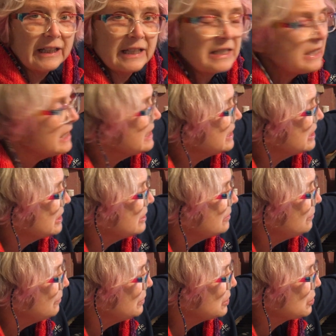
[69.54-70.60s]
this is
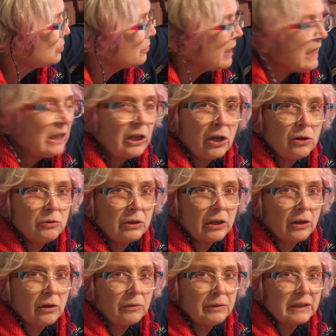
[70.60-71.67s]
straight
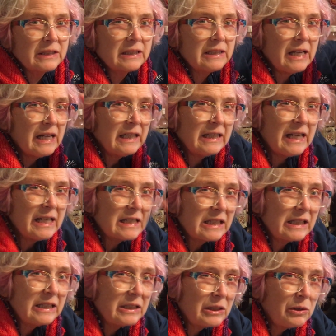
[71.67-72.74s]
cocoa. It's not
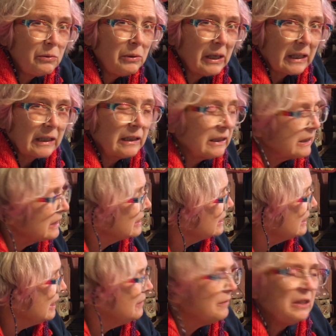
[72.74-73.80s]
Nestle's Quick. It
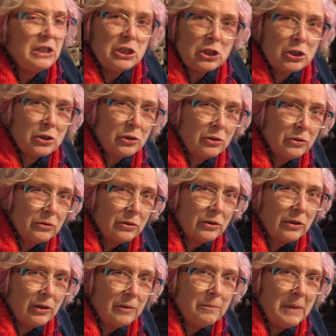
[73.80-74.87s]
doesn't have any
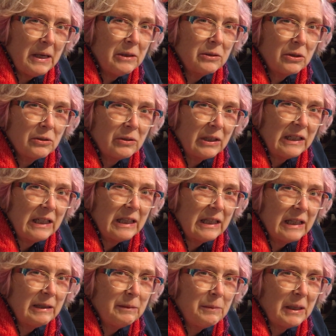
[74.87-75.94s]
sugar or milk or
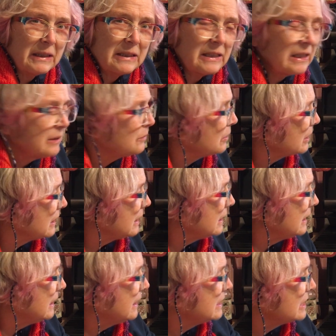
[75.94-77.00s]
anything mixed in with it.
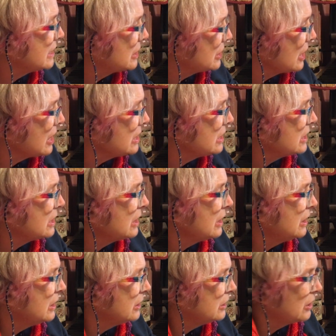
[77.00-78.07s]
It's just
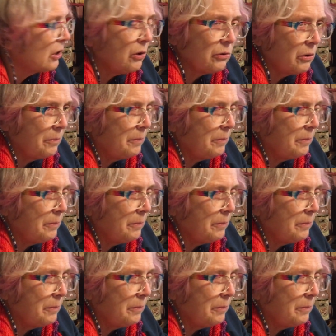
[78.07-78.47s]
cocoa